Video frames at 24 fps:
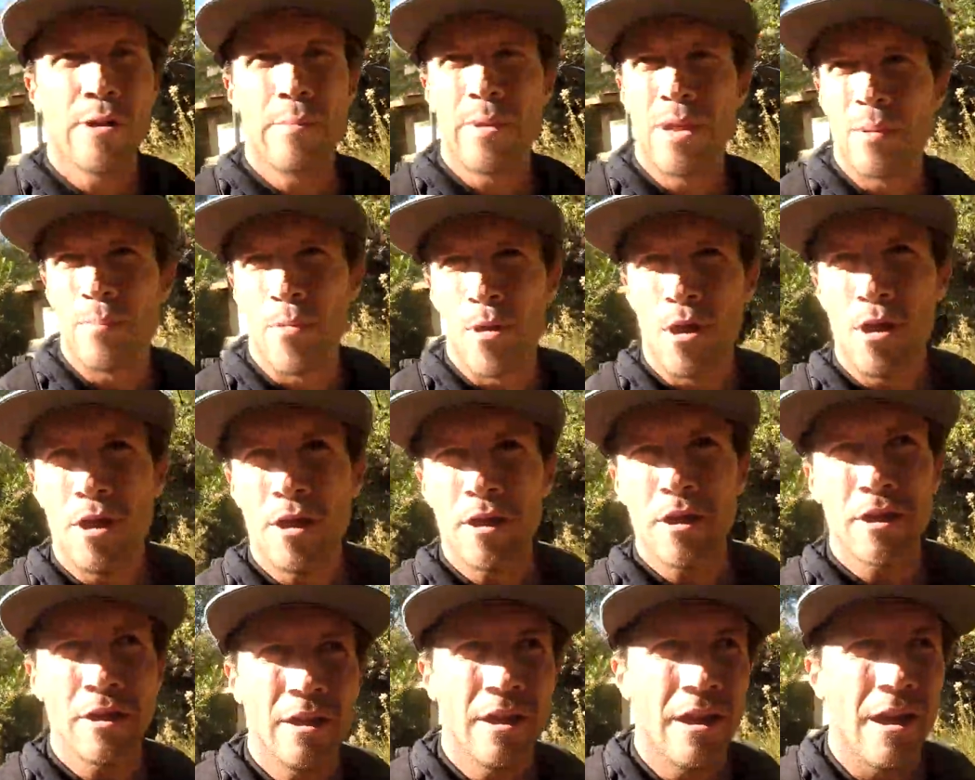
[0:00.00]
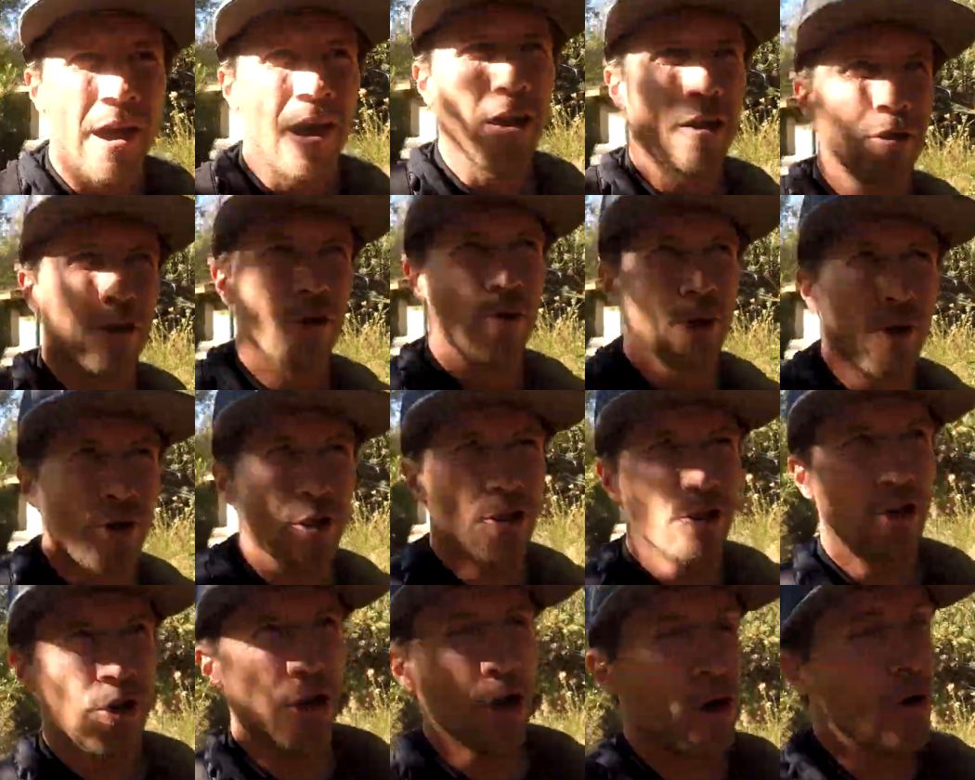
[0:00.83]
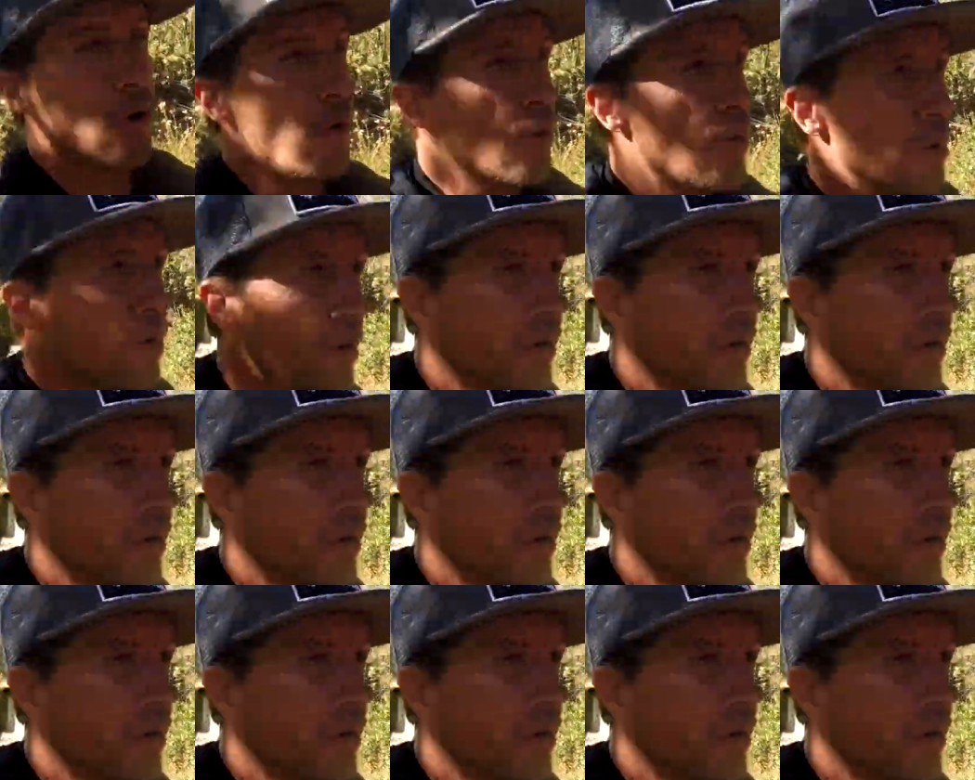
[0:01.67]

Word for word: I'm in a park. I don't know where to go,